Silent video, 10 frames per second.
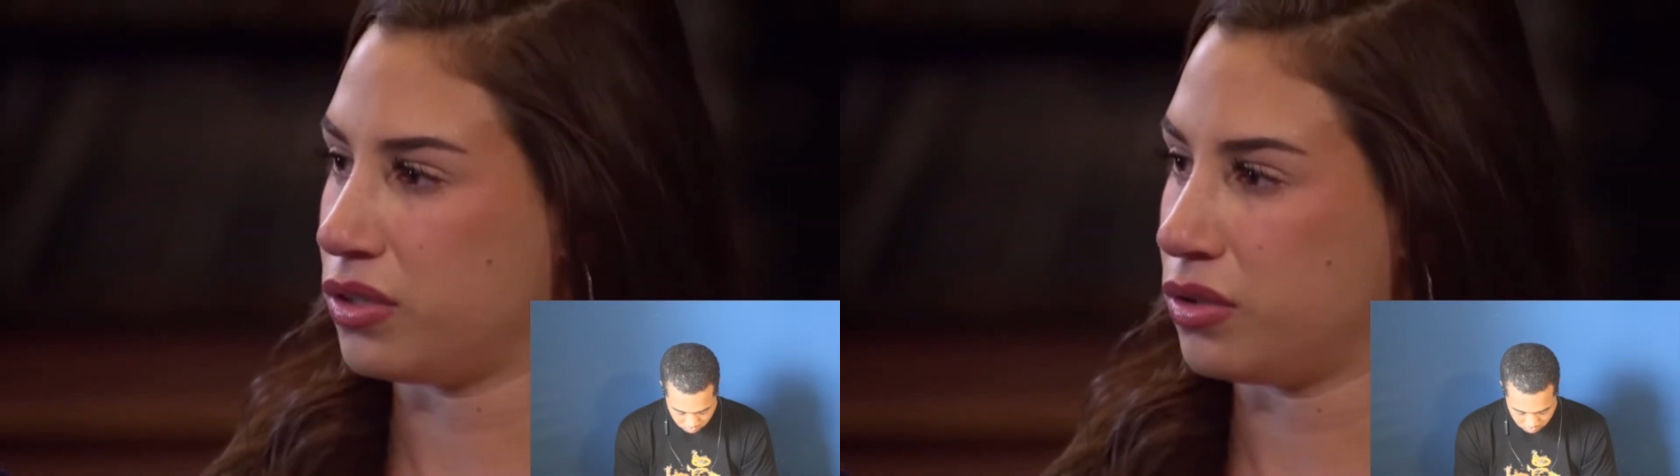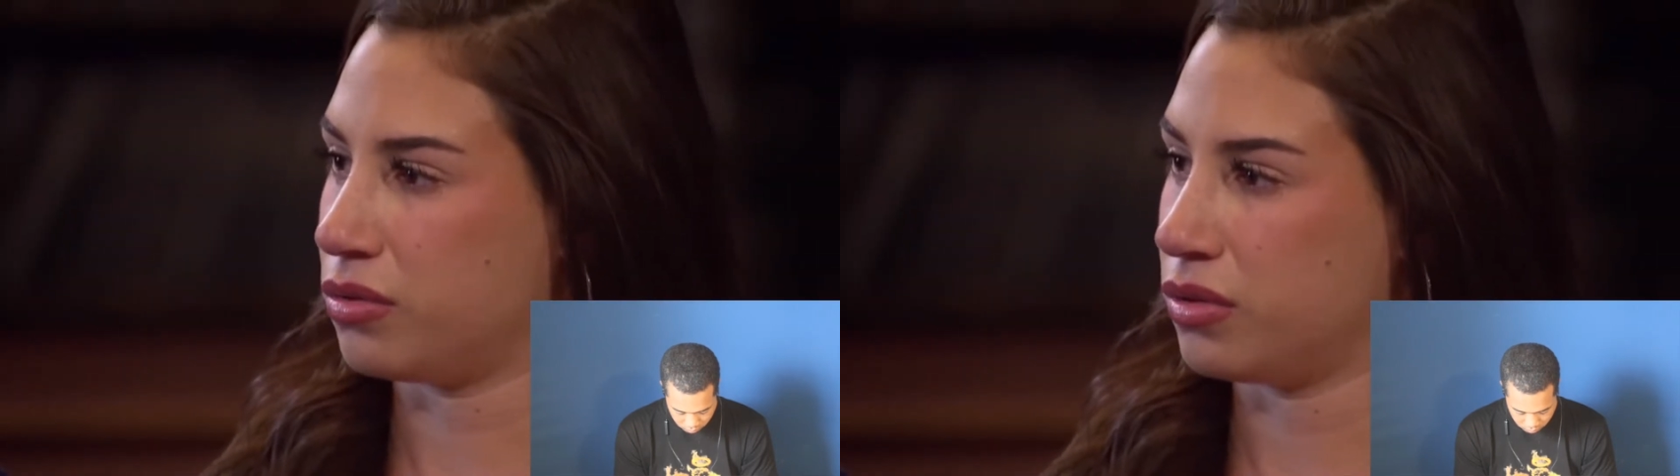
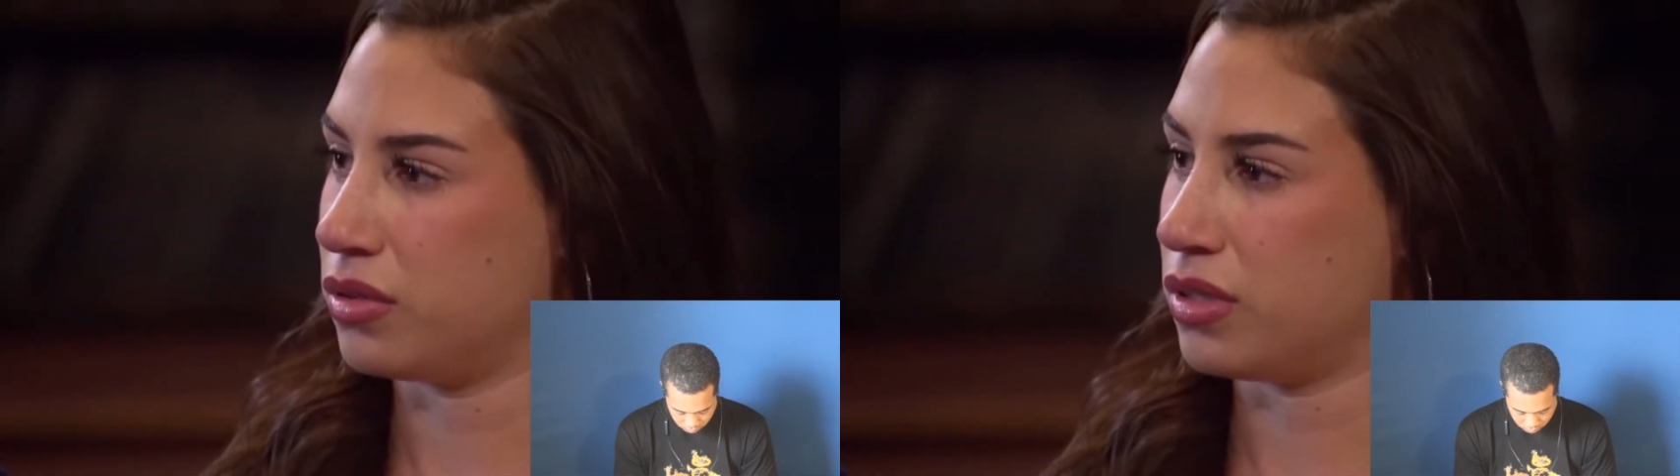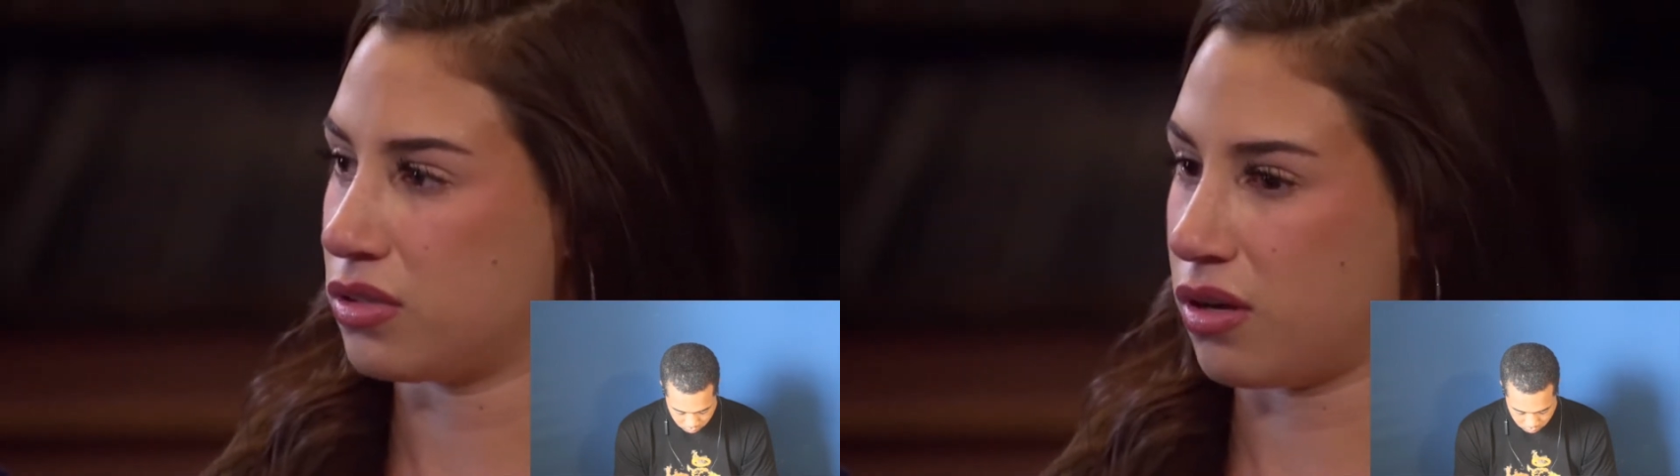you.
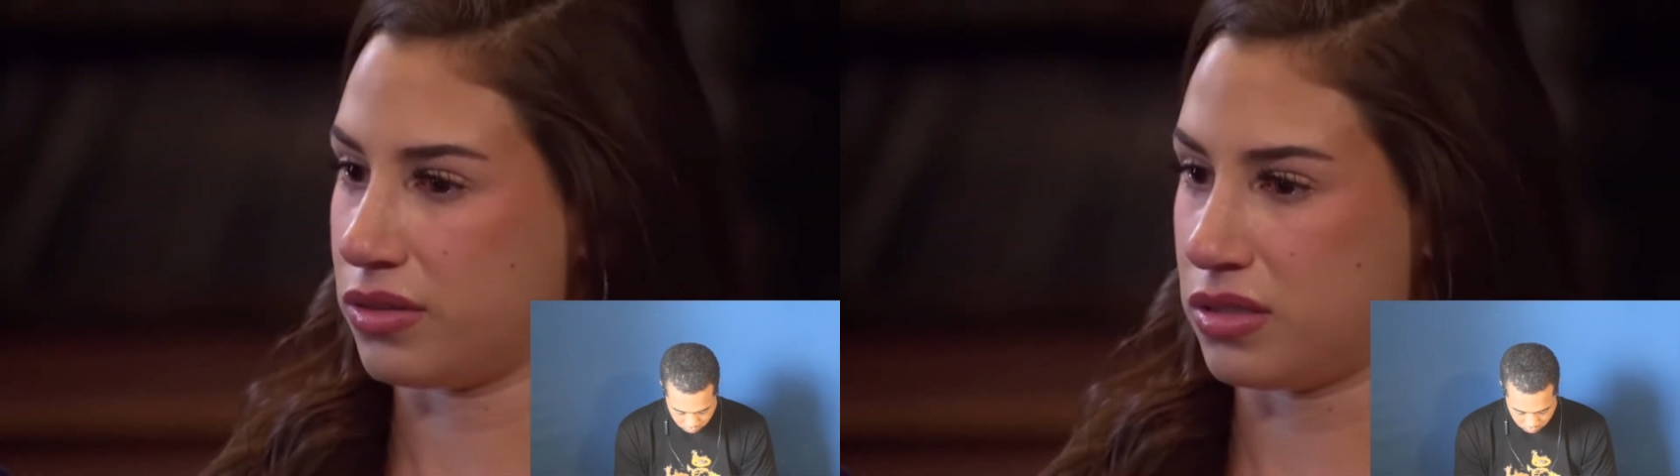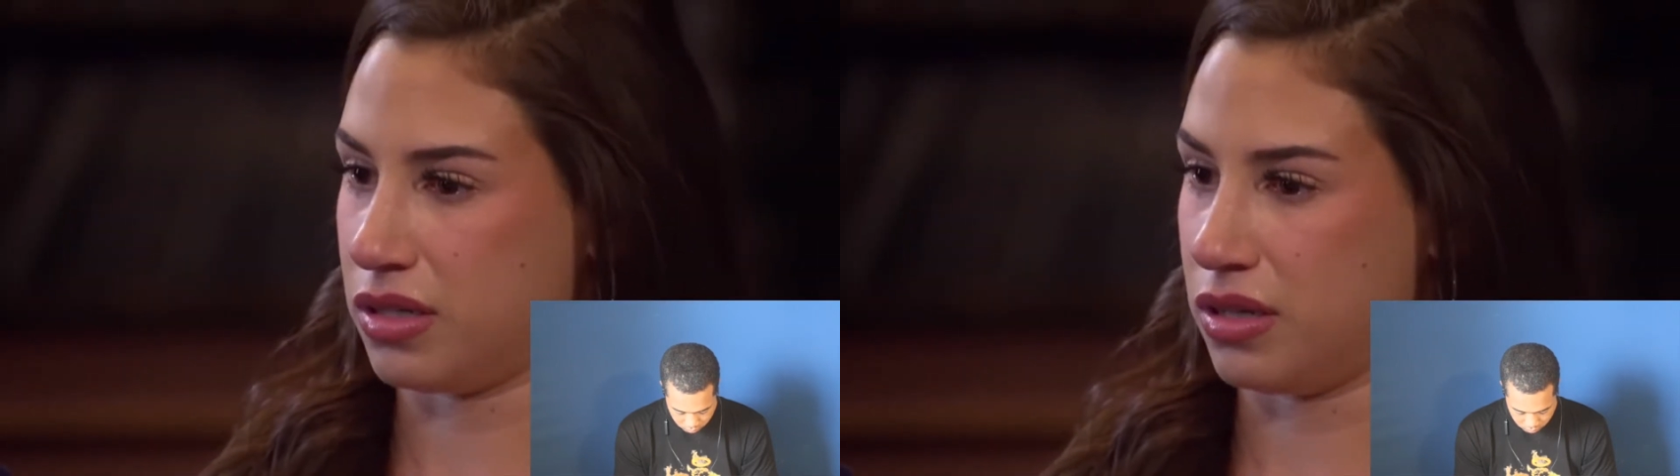It's
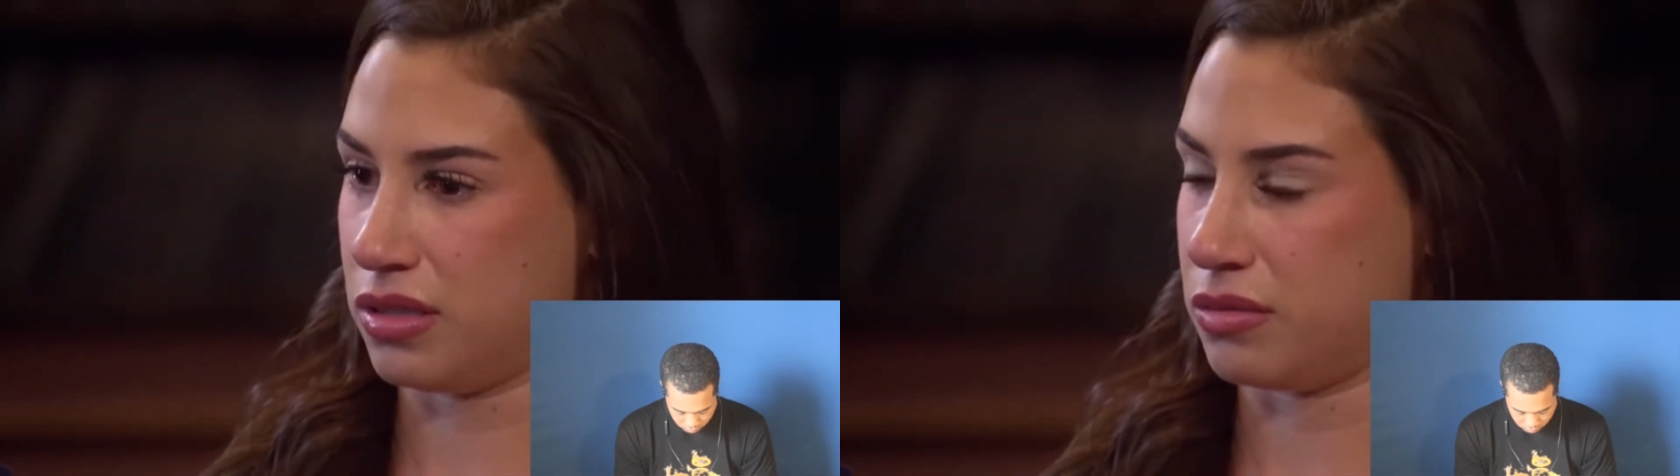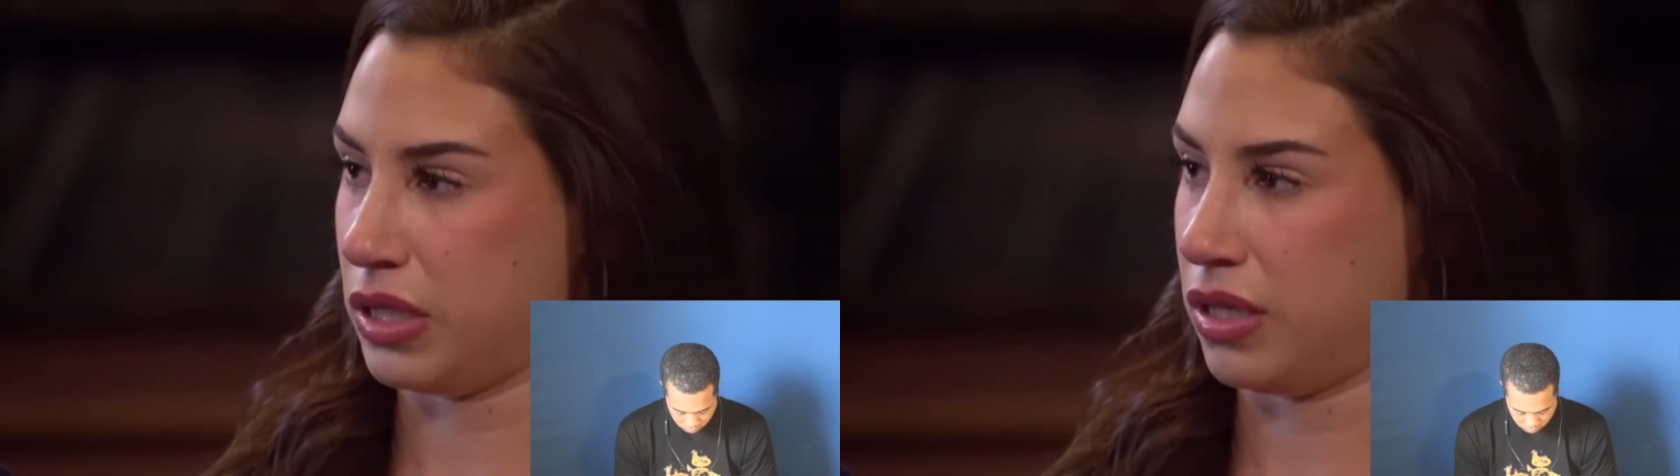obviously
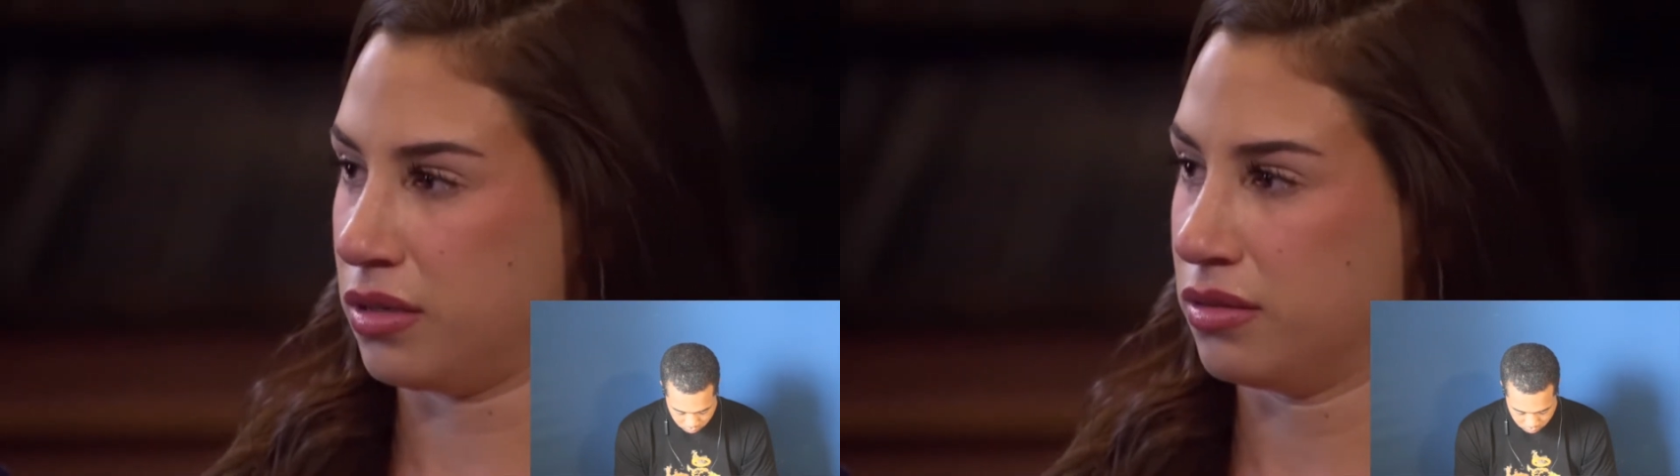it's me.